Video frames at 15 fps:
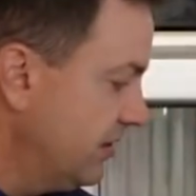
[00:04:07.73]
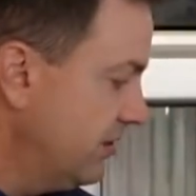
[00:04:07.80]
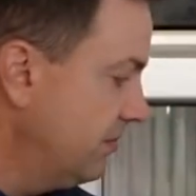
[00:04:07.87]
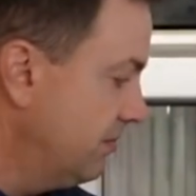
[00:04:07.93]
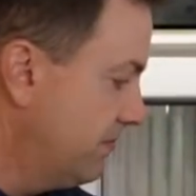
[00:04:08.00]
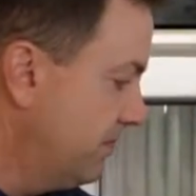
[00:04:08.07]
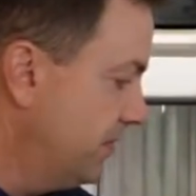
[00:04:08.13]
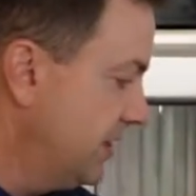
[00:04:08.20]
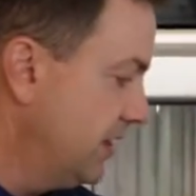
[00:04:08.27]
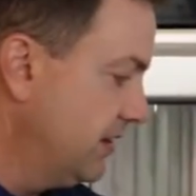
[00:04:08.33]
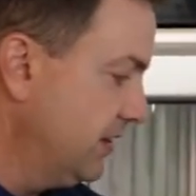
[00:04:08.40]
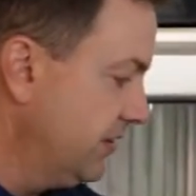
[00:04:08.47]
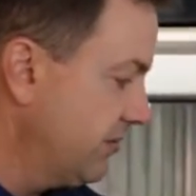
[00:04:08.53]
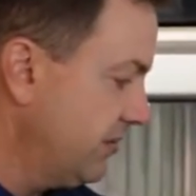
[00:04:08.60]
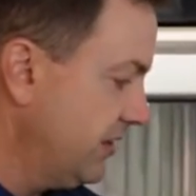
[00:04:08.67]
You
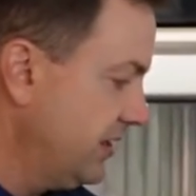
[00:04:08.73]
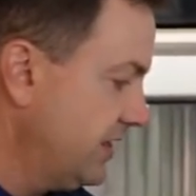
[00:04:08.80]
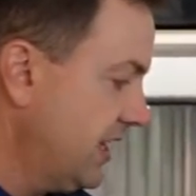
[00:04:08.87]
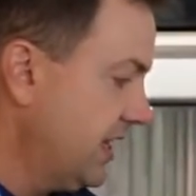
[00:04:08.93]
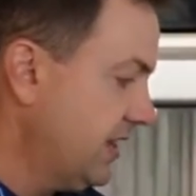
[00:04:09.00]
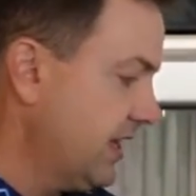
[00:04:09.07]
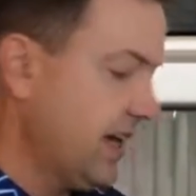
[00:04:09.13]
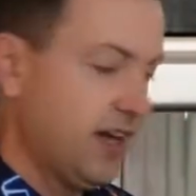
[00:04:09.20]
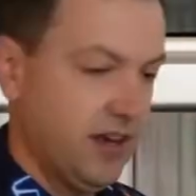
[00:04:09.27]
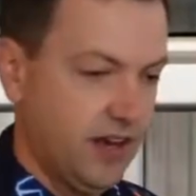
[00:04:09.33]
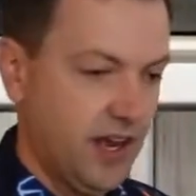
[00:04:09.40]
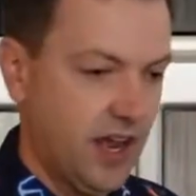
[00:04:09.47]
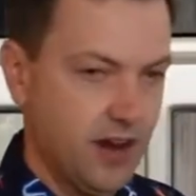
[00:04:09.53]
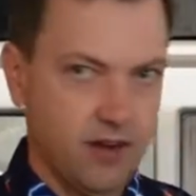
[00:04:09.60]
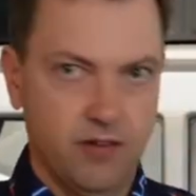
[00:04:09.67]
can literally take that
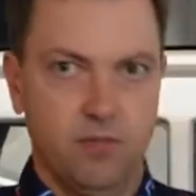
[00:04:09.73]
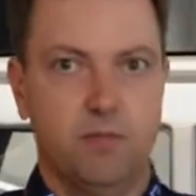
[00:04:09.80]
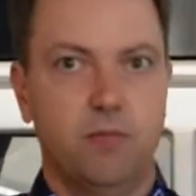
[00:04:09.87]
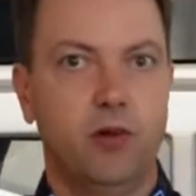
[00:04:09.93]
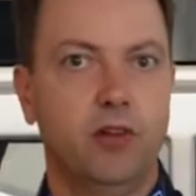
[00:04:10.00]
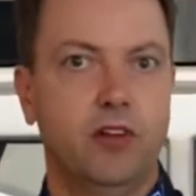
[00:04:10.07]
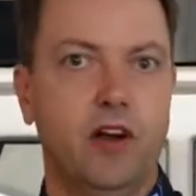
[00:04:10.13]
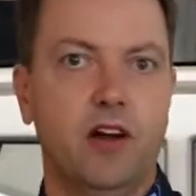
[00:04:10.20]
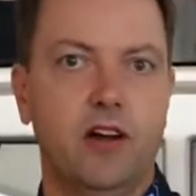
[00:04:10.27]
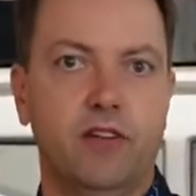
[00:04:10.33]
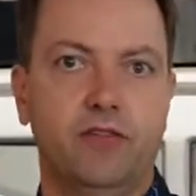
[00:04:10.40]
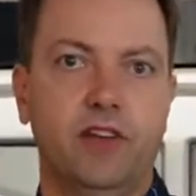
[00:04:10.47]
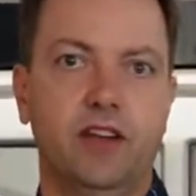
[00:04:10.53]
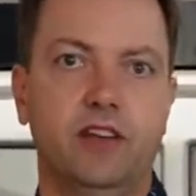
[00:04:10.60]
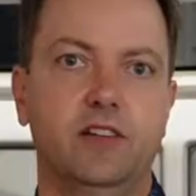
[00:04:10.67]
and pull it
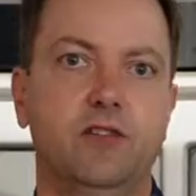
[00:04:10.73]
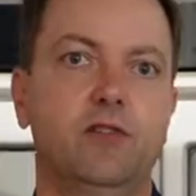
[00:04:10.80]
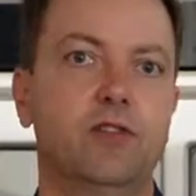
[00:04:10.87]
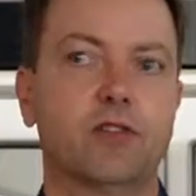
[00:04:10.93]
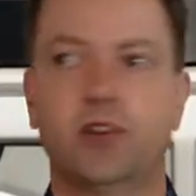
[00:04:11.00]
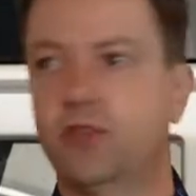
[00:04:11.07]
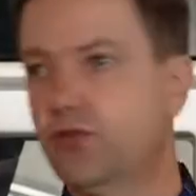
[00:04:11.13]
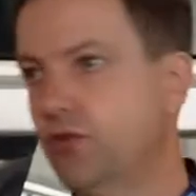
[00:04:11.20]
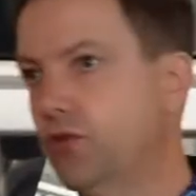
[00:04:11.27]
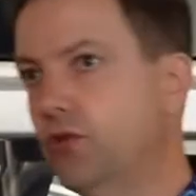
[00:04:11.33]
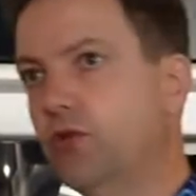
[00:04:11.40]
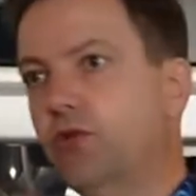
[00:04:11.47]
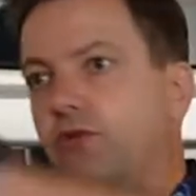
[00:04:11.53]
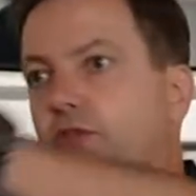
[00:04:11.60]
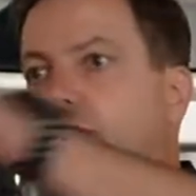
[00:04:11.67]
off and do your
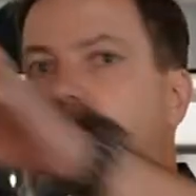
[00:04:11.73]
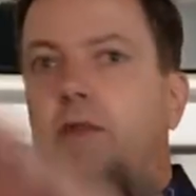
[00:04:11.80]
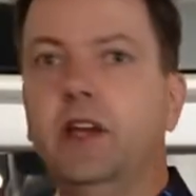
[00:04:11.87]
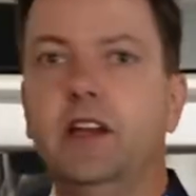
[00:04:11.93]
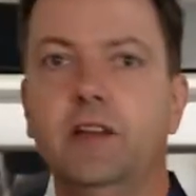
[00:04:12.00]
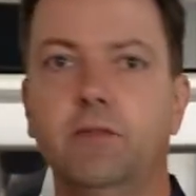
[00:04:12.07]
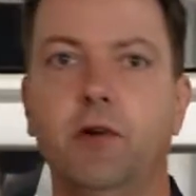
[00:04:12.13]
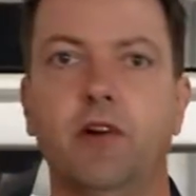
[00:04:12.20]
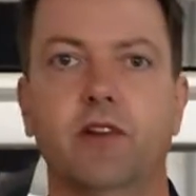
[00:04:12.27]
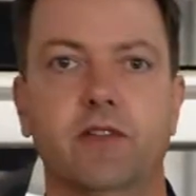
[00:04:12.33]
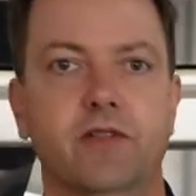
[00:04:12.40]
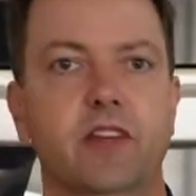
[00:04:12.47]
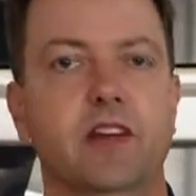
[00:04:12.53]
control from any part of the